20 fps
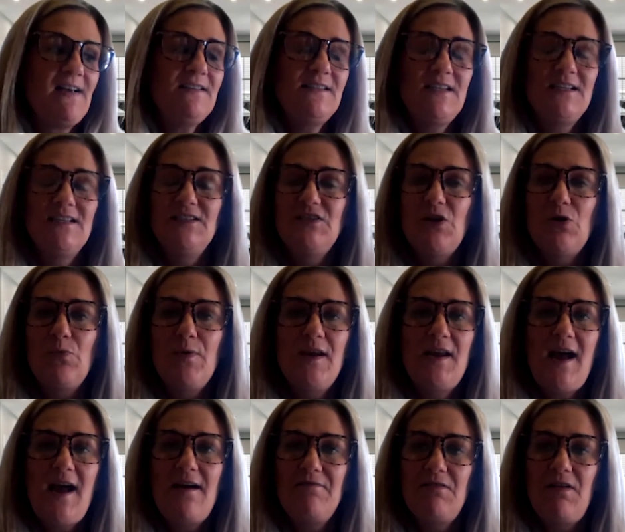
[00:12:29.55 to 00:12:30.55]
And so we have a
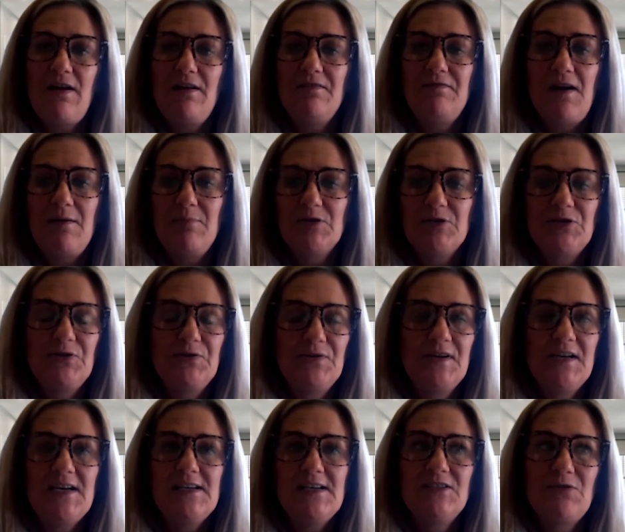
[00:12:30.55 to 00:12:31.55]
lot of
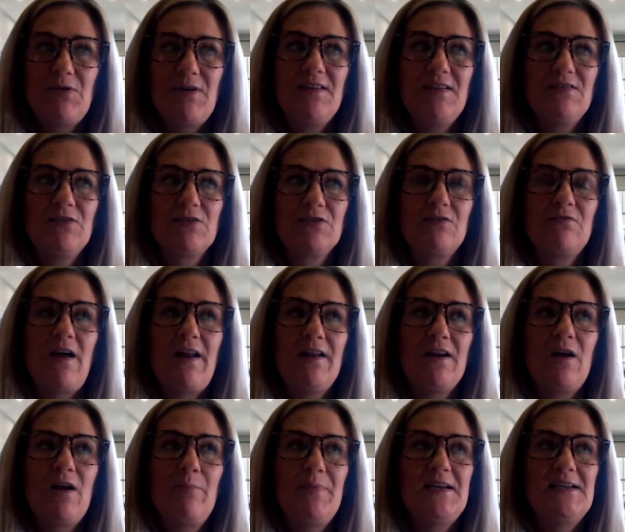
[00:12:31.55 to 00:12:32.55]
opportunities. So I think there's a lot of
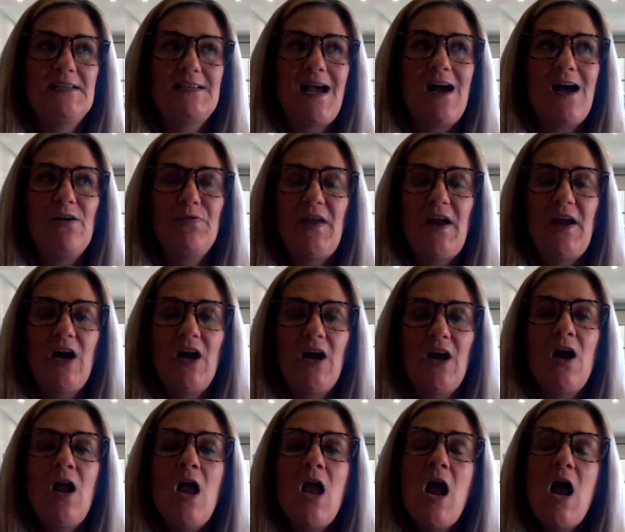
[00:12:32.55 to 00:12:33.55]
companies out there
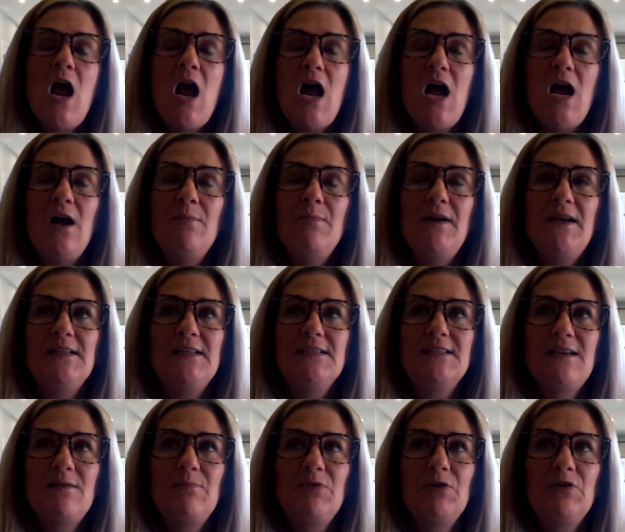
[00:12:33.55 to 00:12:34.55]
in
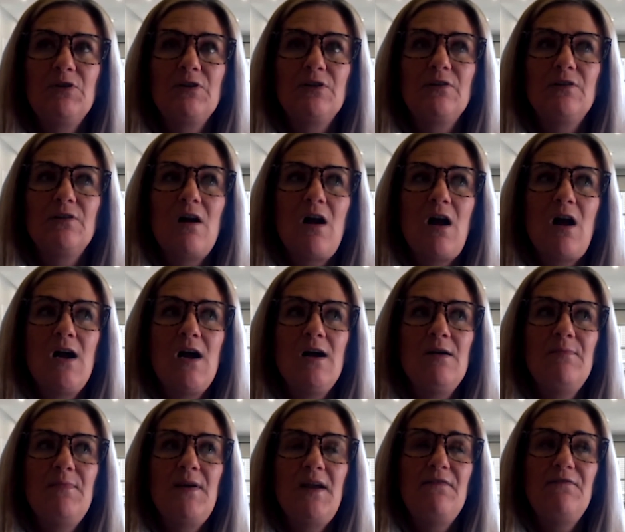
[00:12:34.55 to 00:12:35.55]
similar,
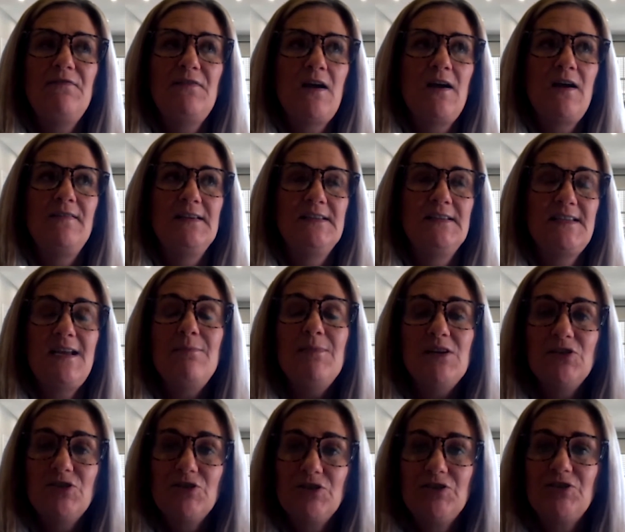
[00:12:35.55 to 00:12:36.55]
if not in the same
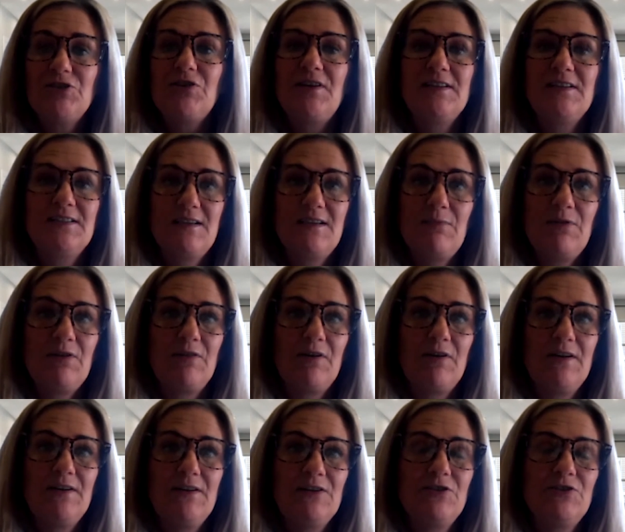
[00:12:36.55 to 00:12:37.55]
industry, in similar
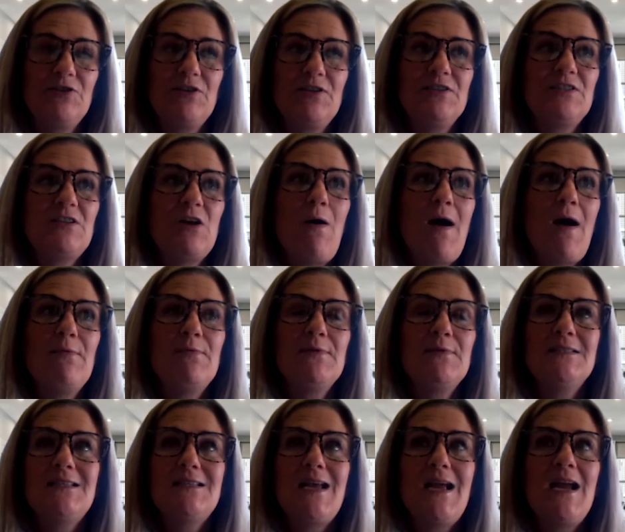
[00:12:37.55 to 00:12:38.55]
industries. So I
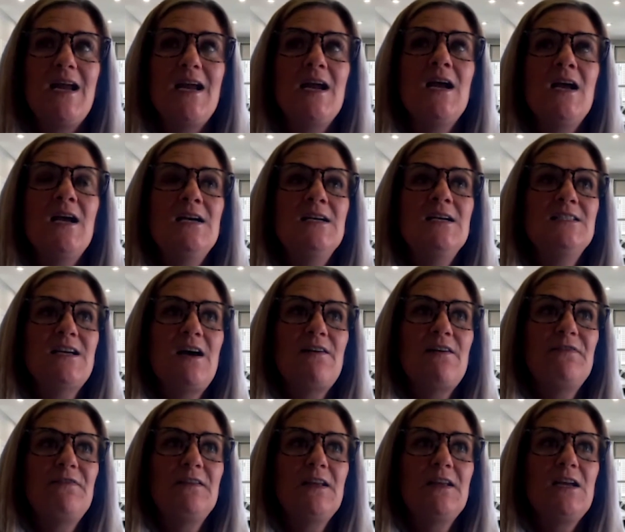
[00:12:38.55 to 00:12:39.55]
would say
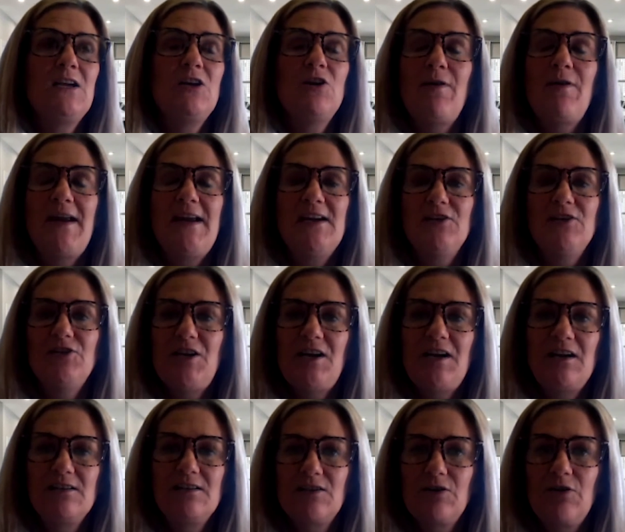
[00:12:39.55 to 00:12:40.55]
definitely,
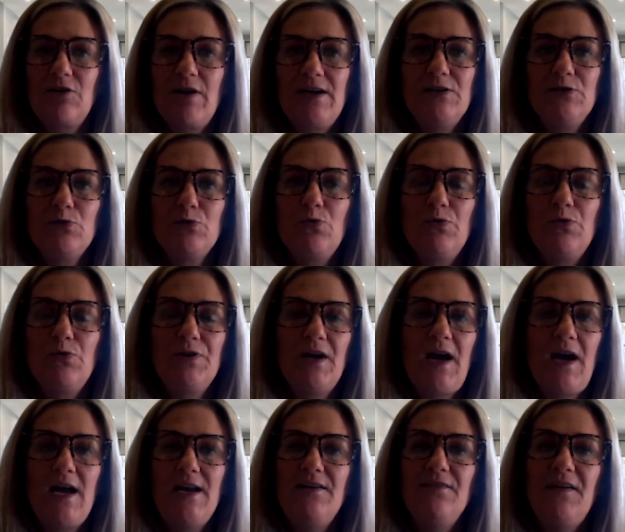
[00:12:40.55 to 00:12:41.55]
Handshake is a great tool to
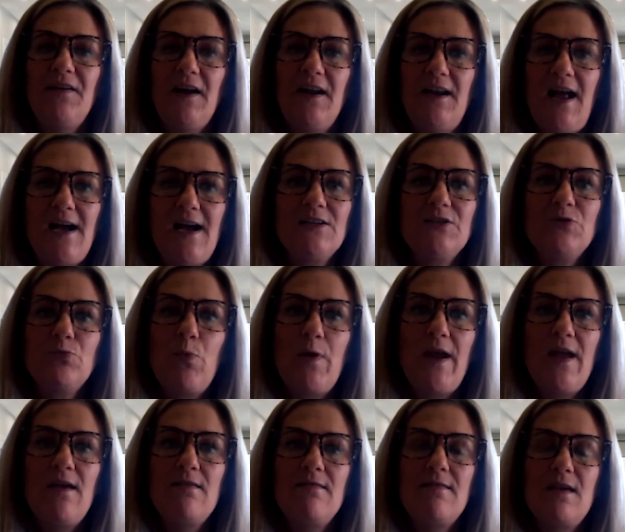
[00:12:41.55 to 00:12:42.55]
kind of connect
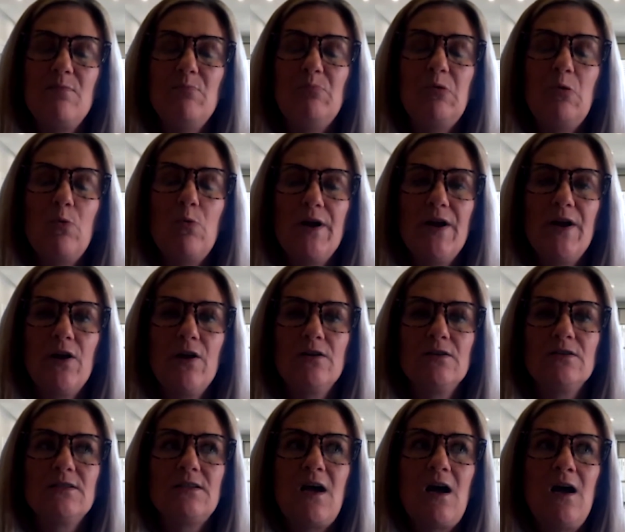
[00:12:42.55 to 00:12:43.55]
with
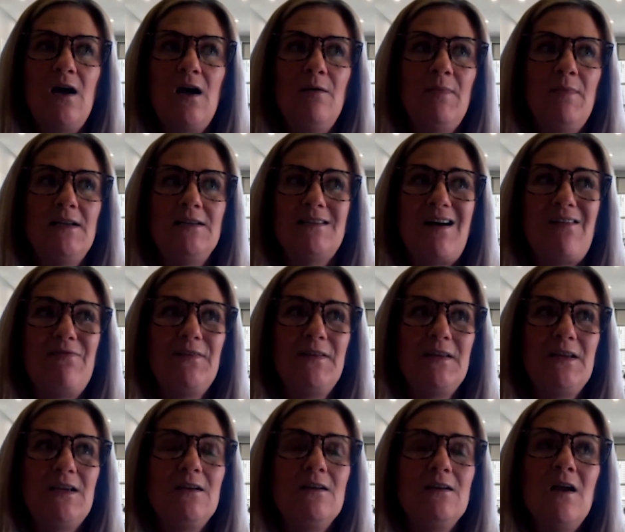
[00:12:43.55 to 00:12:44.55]
employers, and
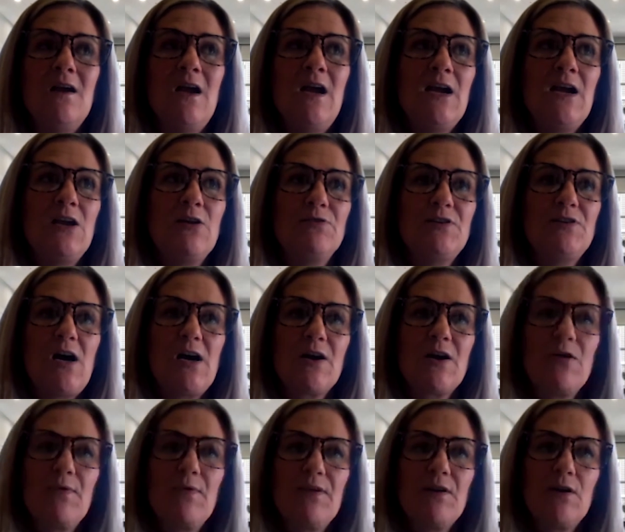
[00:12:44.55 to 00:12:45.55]
definitely,
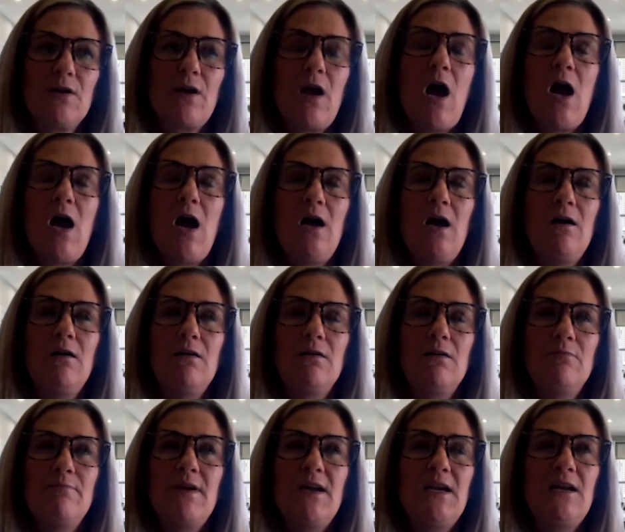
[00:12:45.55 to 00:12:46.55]
talking with or
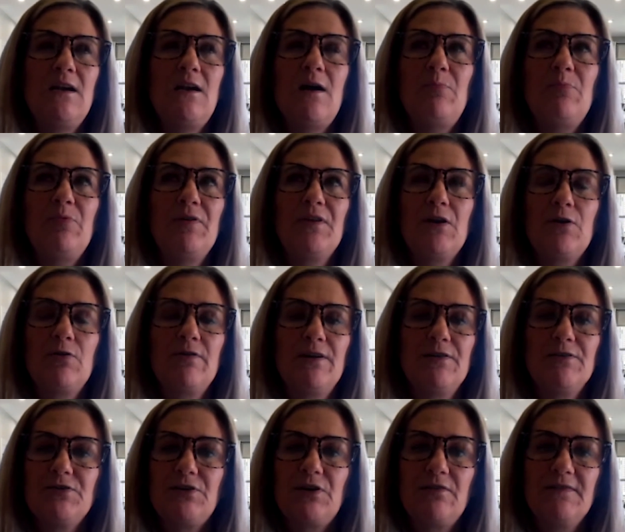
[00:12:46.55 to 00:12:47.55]
meeting up with
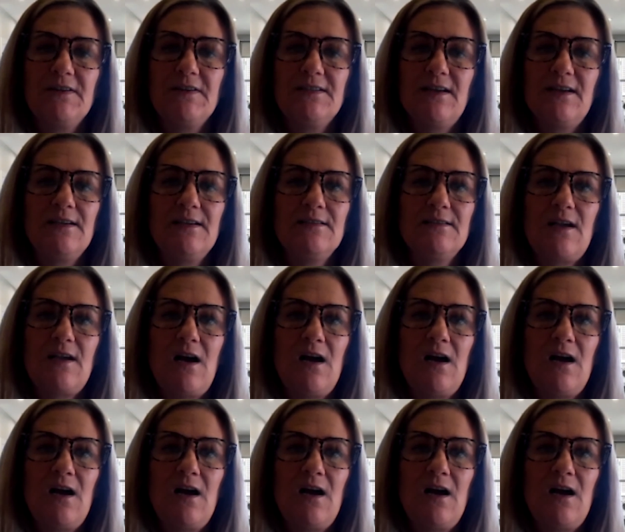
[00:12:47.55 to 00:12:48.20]
career services.